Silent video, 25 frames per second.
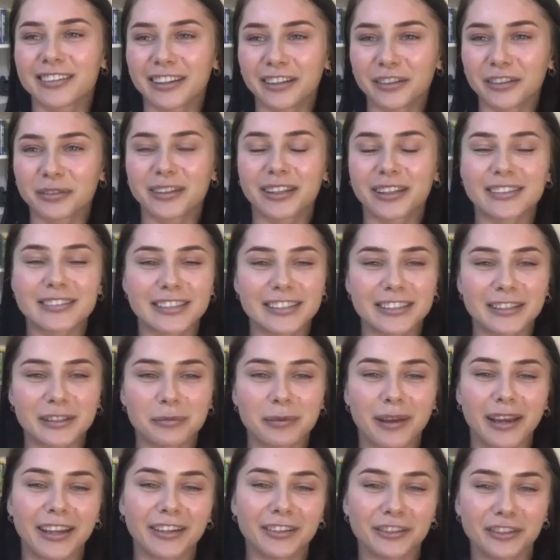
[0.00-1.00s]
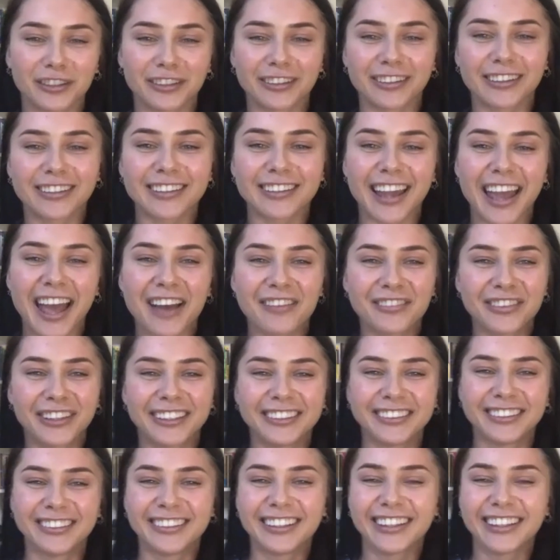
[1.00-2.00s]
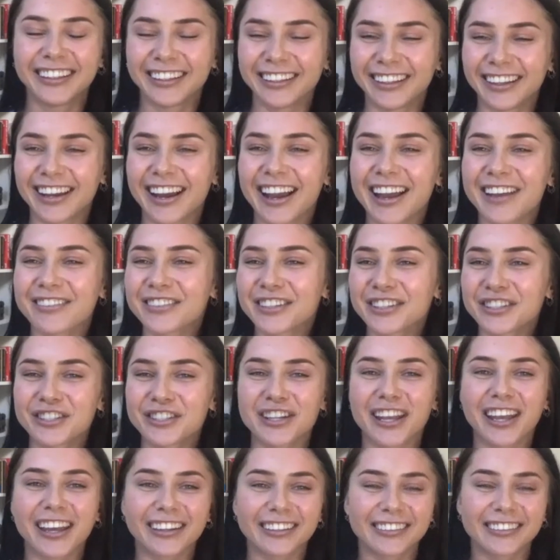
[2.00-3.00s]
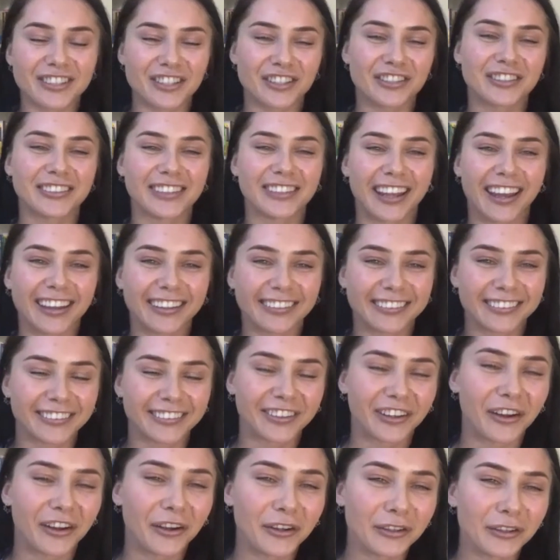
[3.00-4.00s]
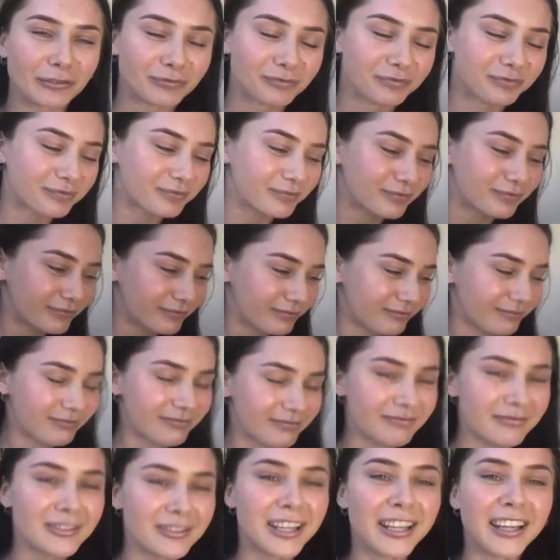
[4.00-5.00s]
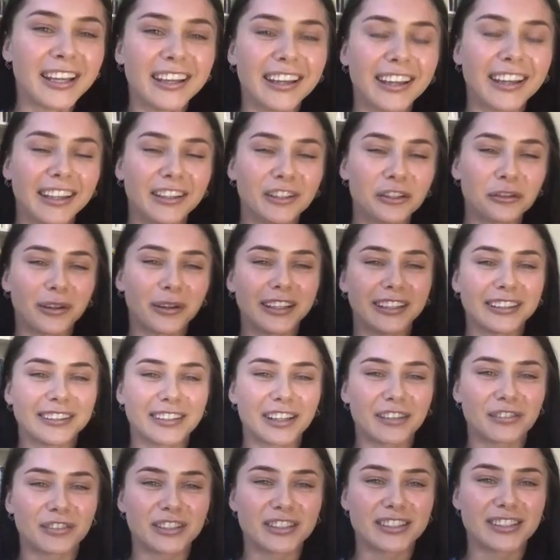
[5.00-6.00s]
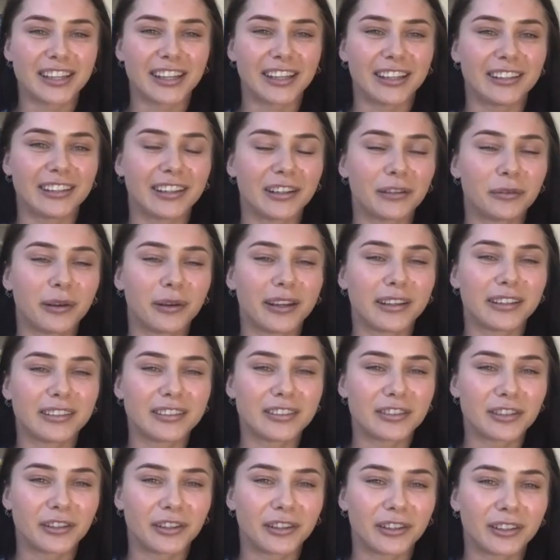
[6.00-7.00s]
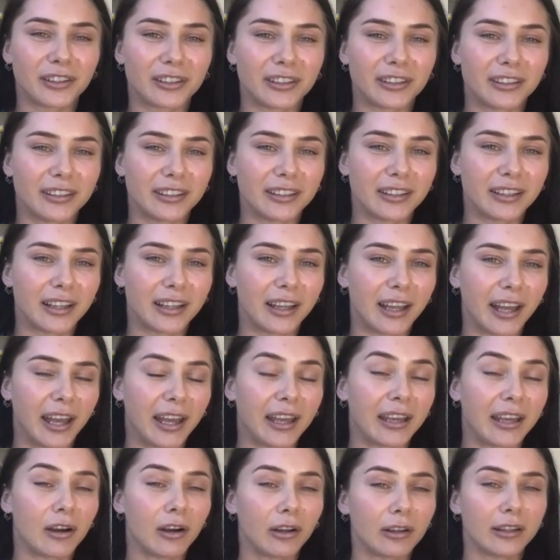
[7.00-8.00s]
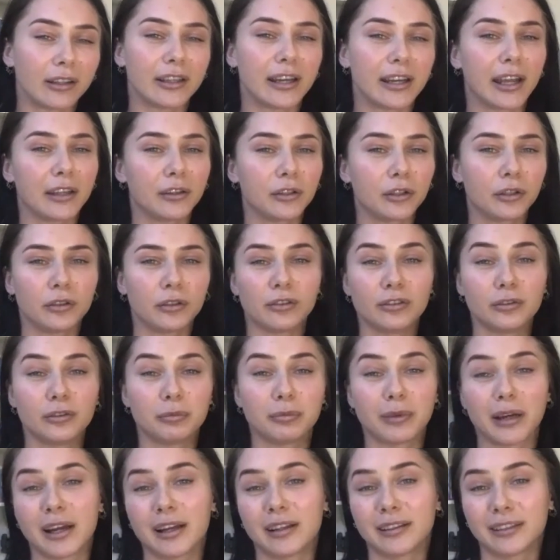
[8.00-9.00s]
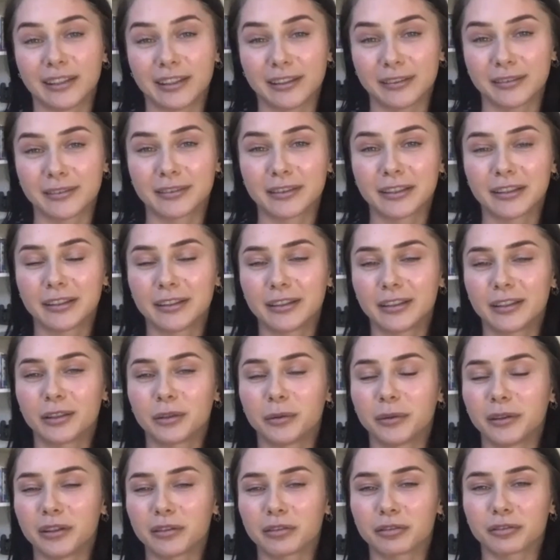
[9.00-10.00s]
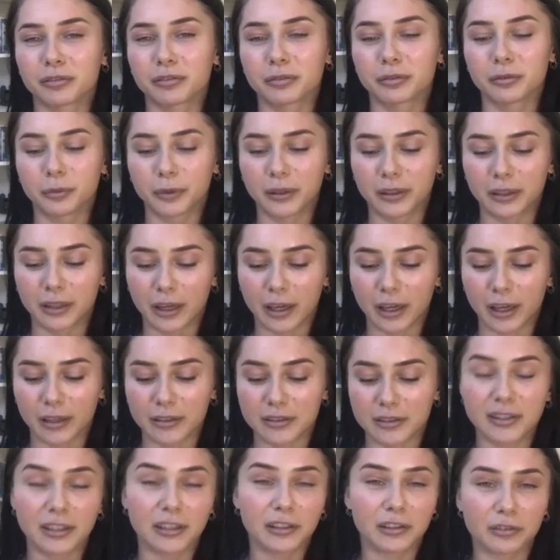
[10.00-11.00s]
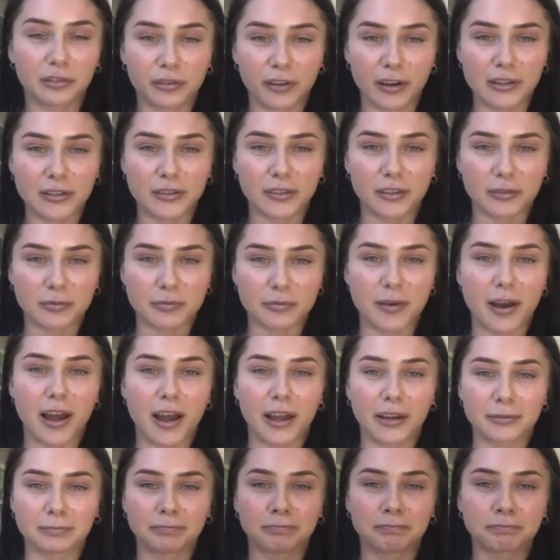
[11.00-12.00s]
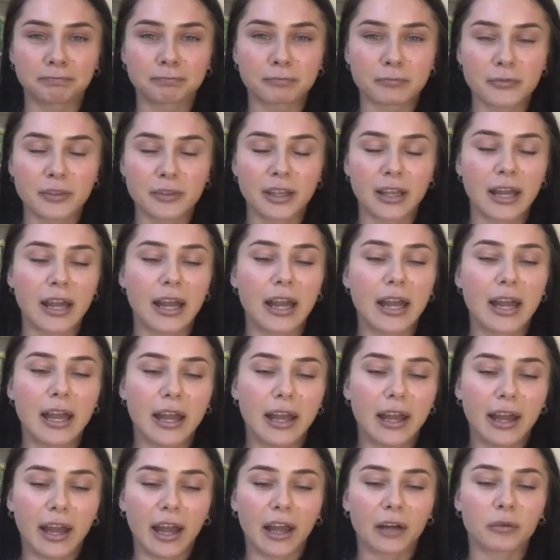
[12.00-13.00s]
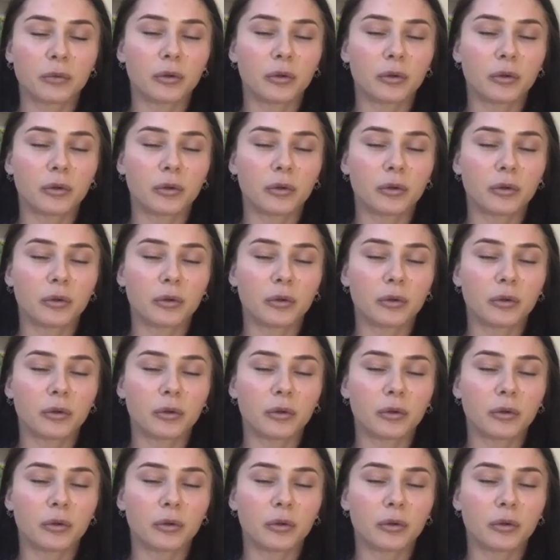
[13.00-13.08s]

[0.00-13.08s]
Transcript: with anticipation because I haven't shared it just yet. So in 2017, I went on a holiday to Bali with 6 friends of mine. And we were